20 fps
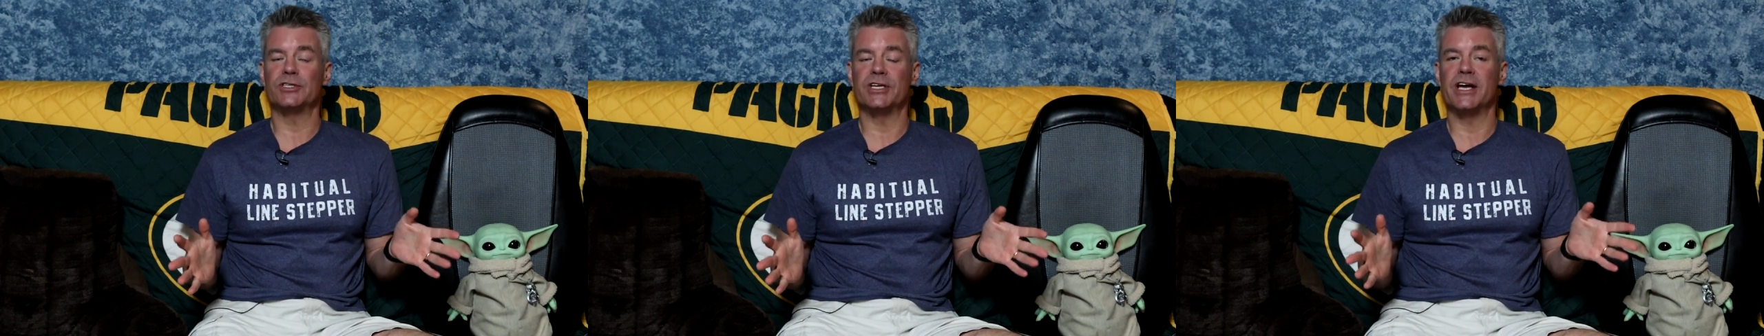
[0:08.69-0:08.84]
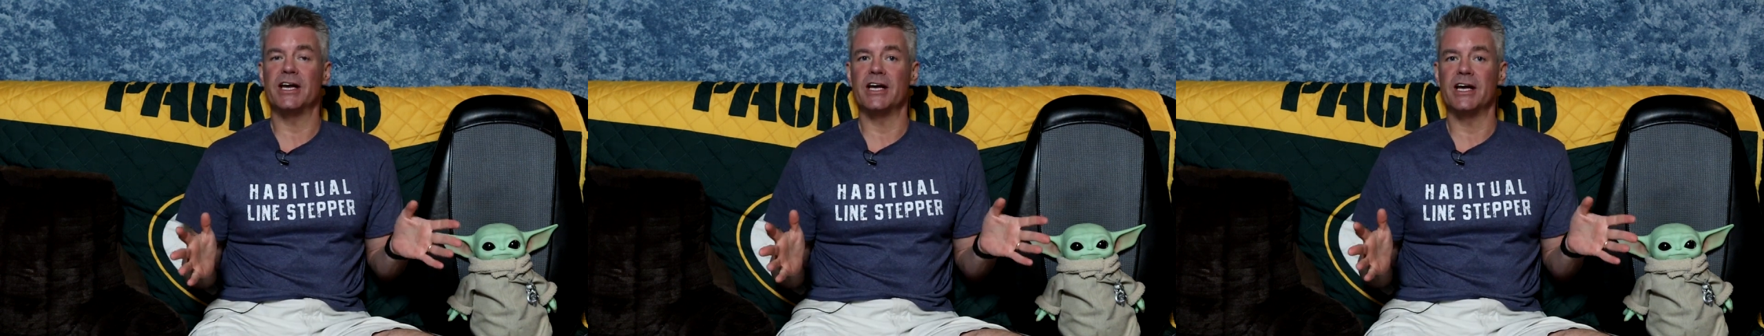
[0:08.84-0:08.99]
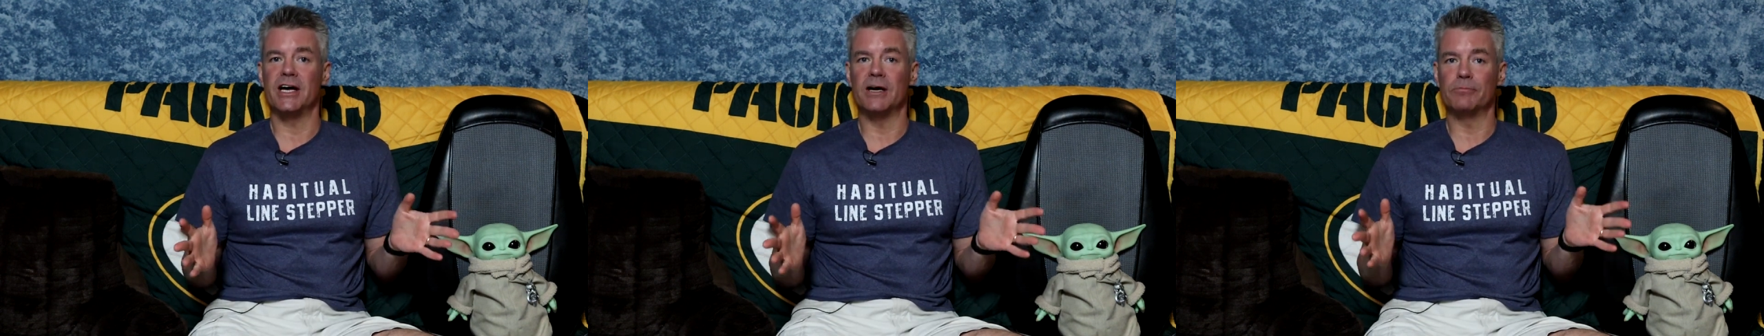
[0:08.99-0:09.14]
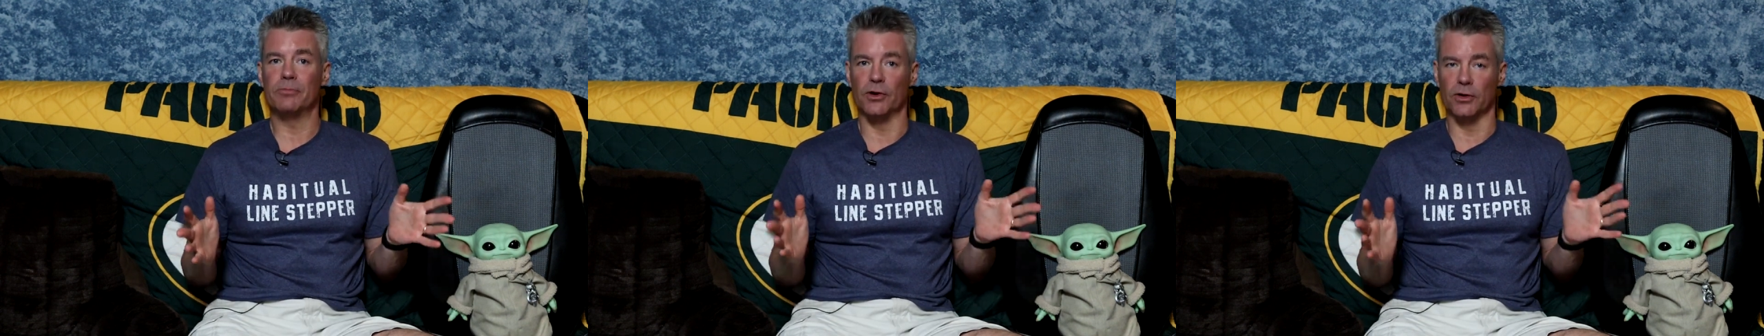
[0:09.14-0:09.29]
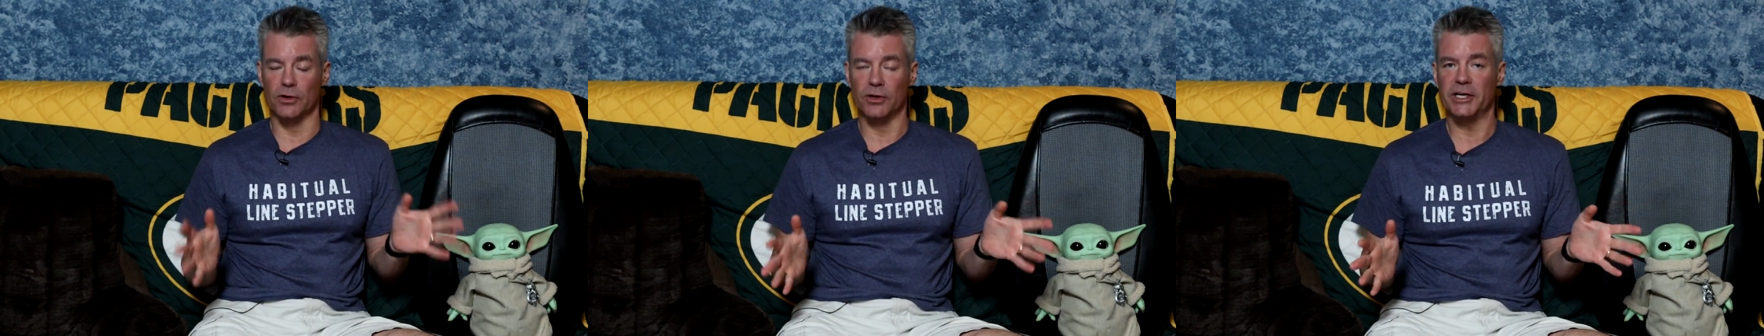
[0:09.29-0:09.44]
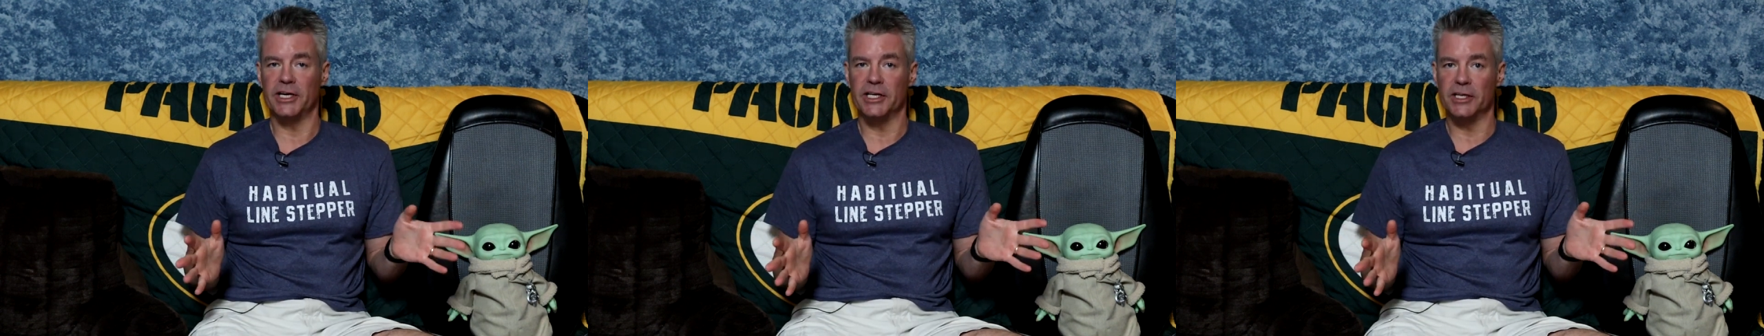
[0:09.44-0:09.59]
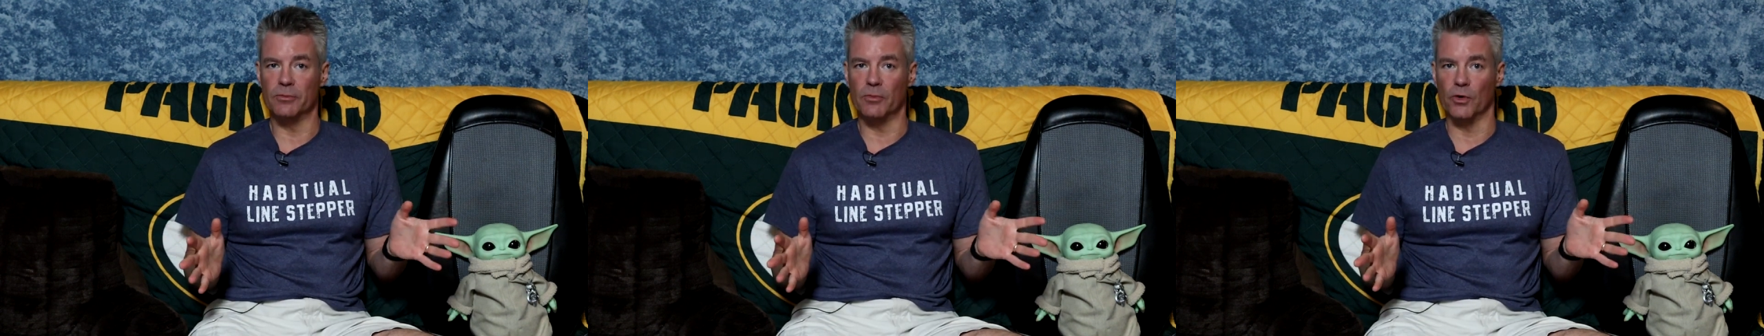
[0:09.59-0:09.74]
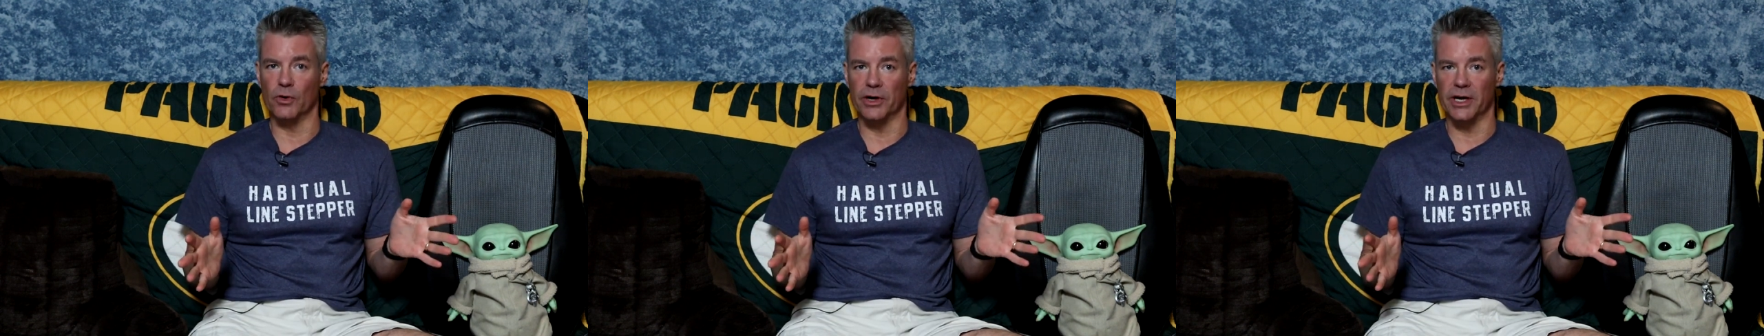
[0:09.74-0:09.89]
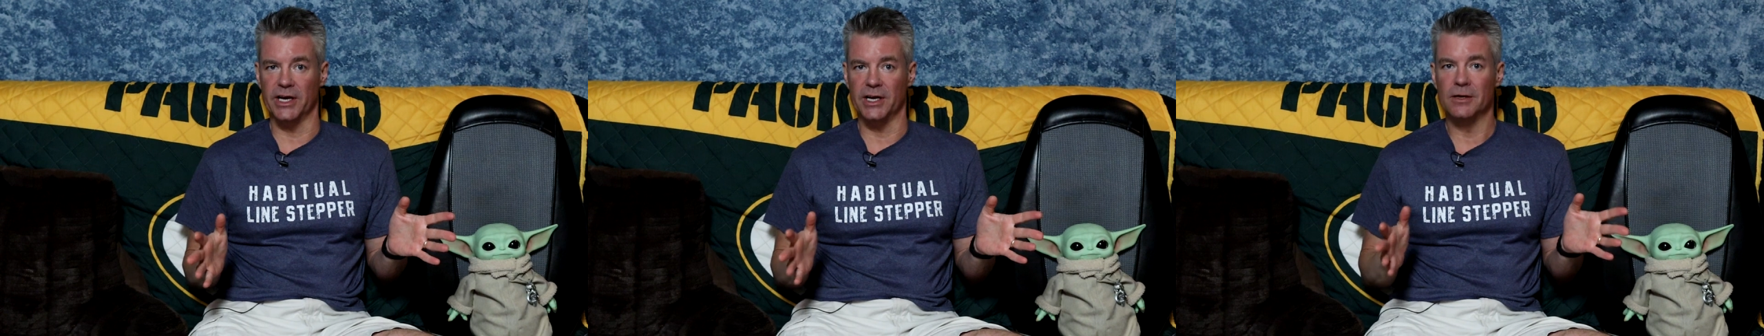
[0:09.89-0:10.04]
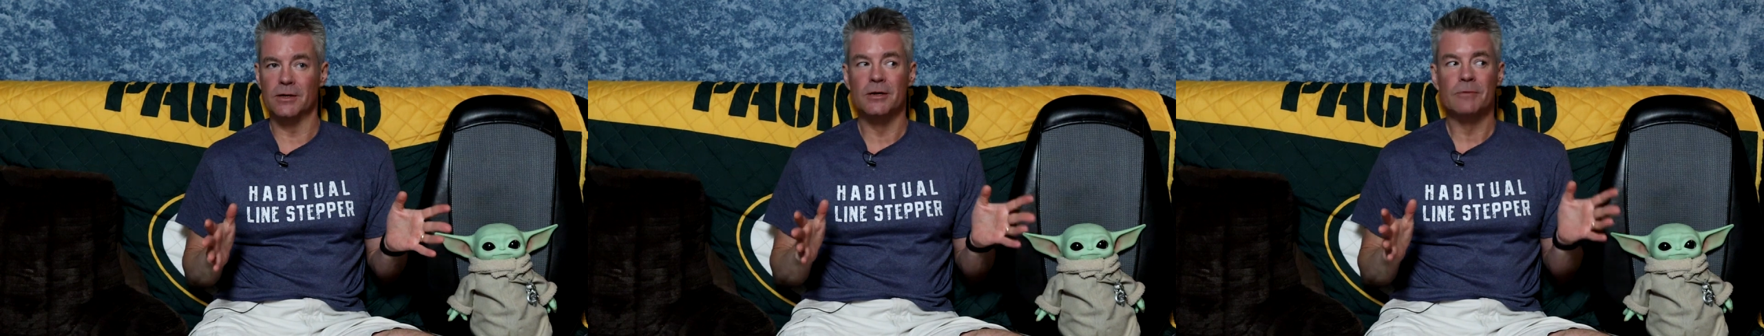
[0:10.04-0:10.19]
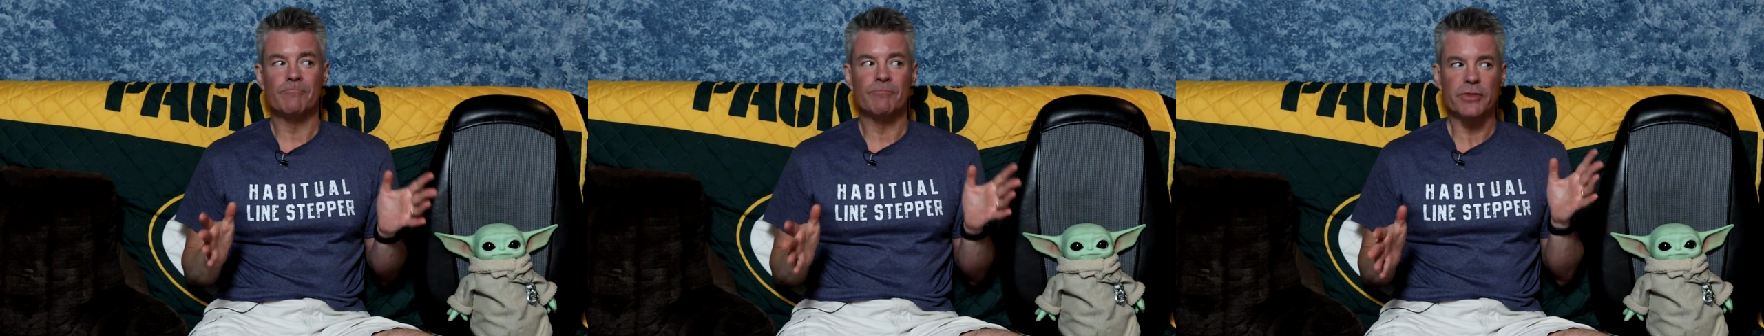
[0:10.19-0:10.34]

getting up early in the morning,